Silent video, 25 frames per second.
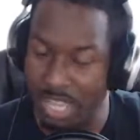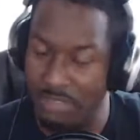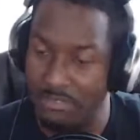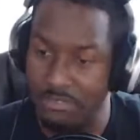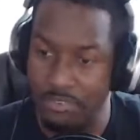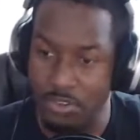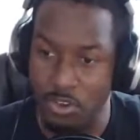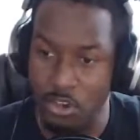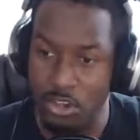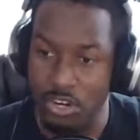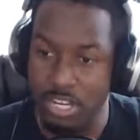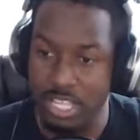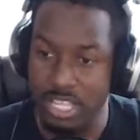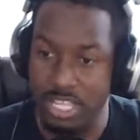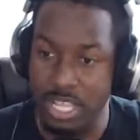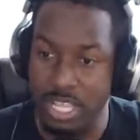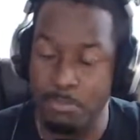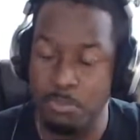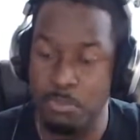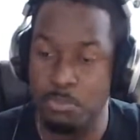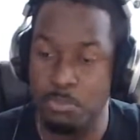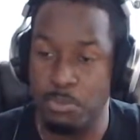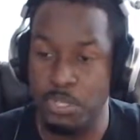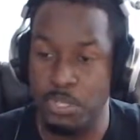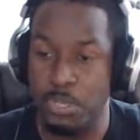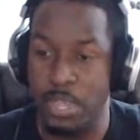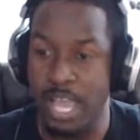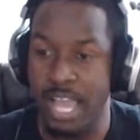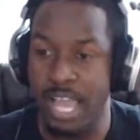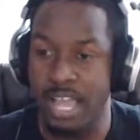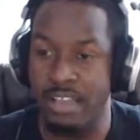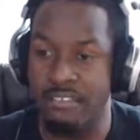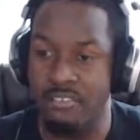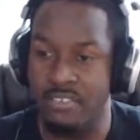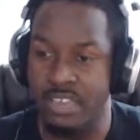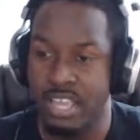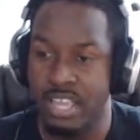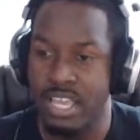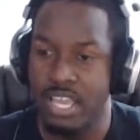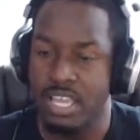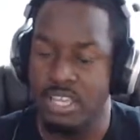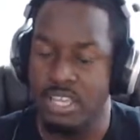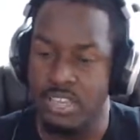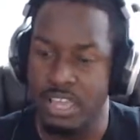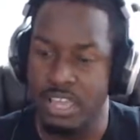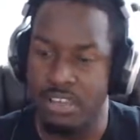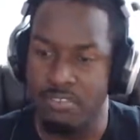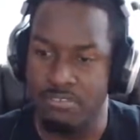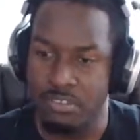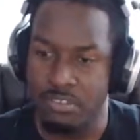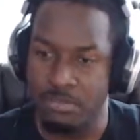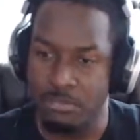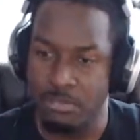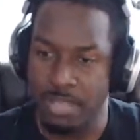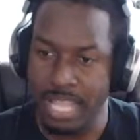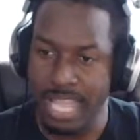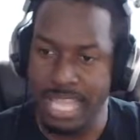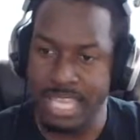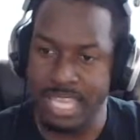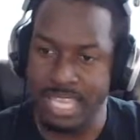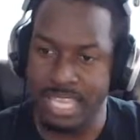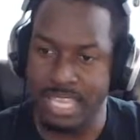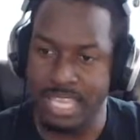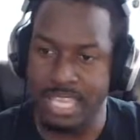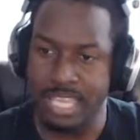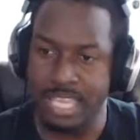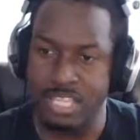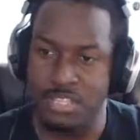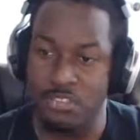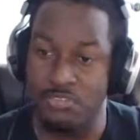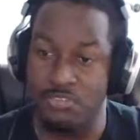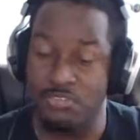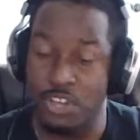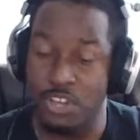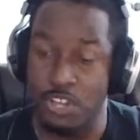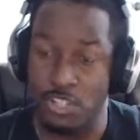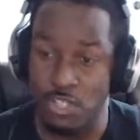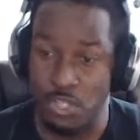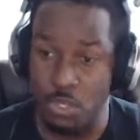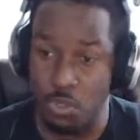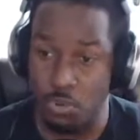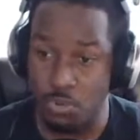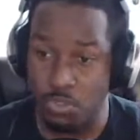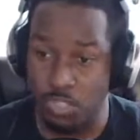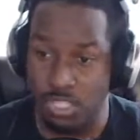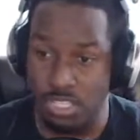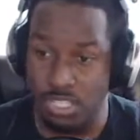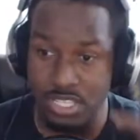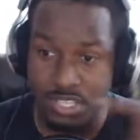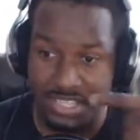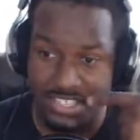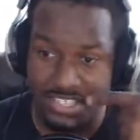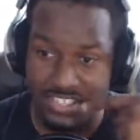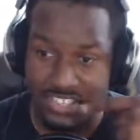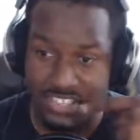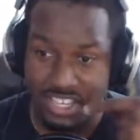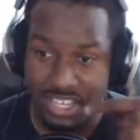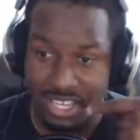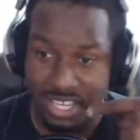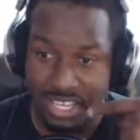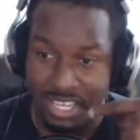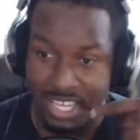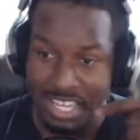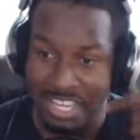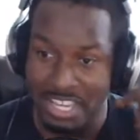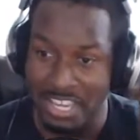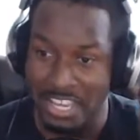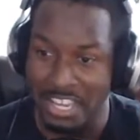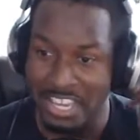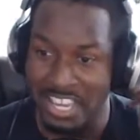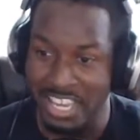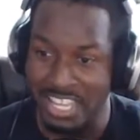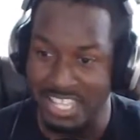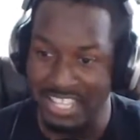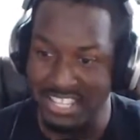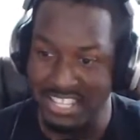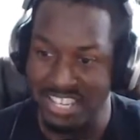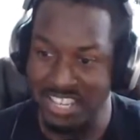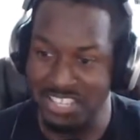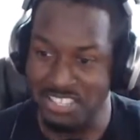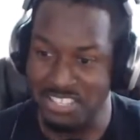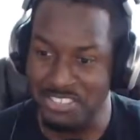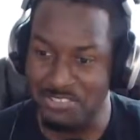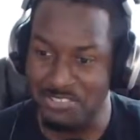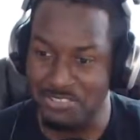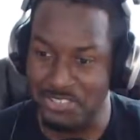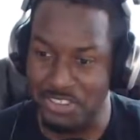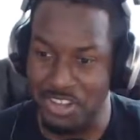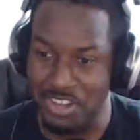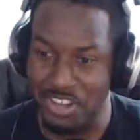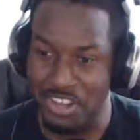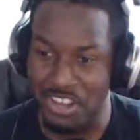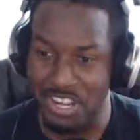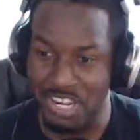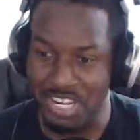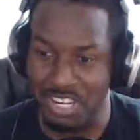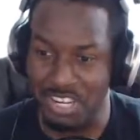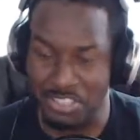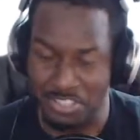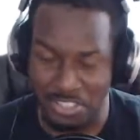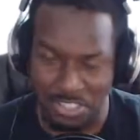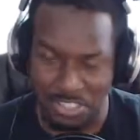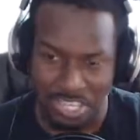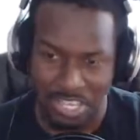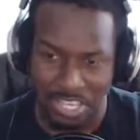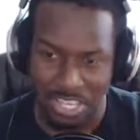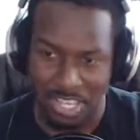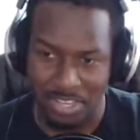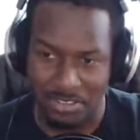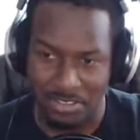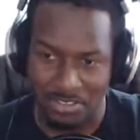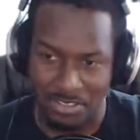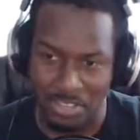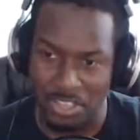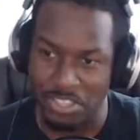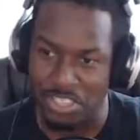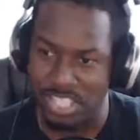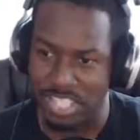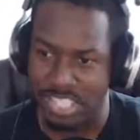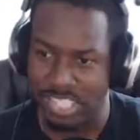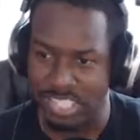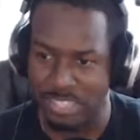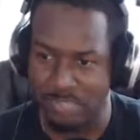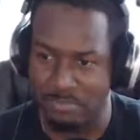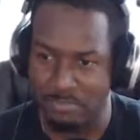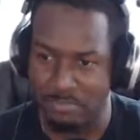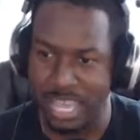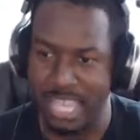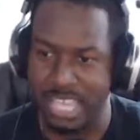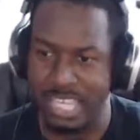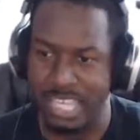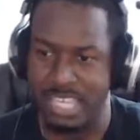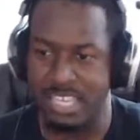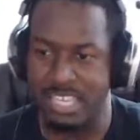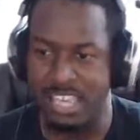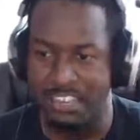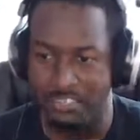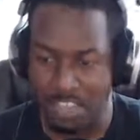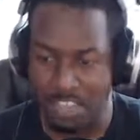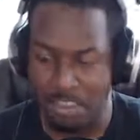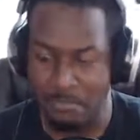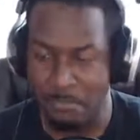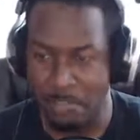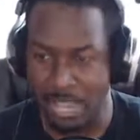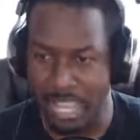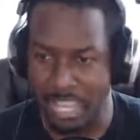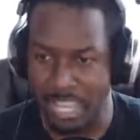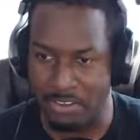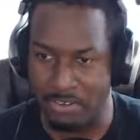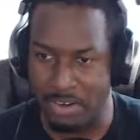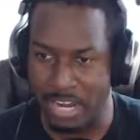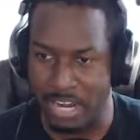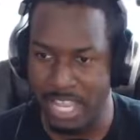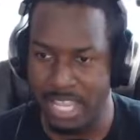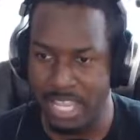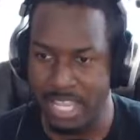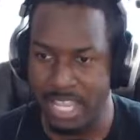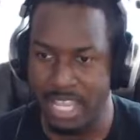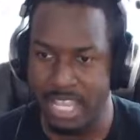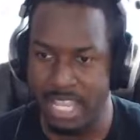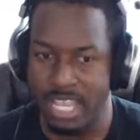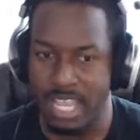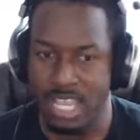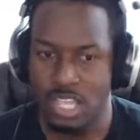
forgotten the names. But you have the black kid, you've got Toothless, and then you've got the other Mike. You've got Mike, right?